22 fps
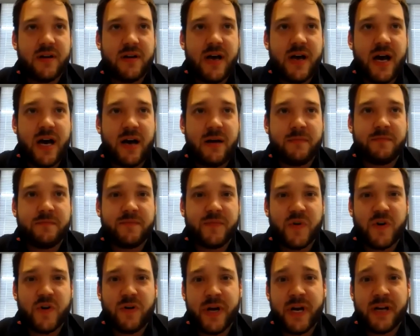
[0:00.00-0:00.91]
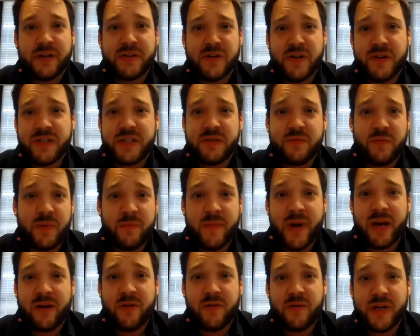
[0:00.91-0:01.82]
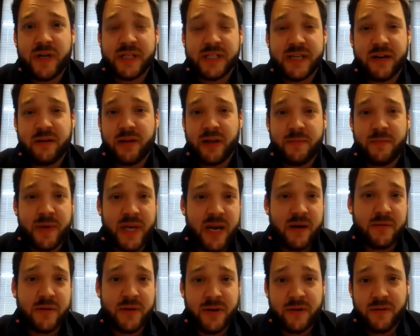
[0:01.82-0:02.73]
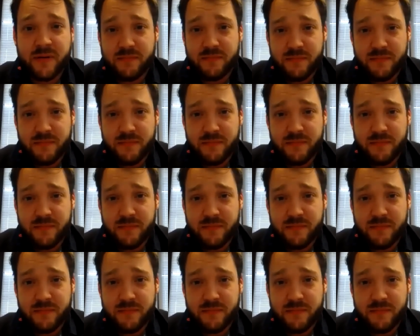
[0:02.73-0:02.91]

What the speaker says: on our toes, and we may not necessarily be able to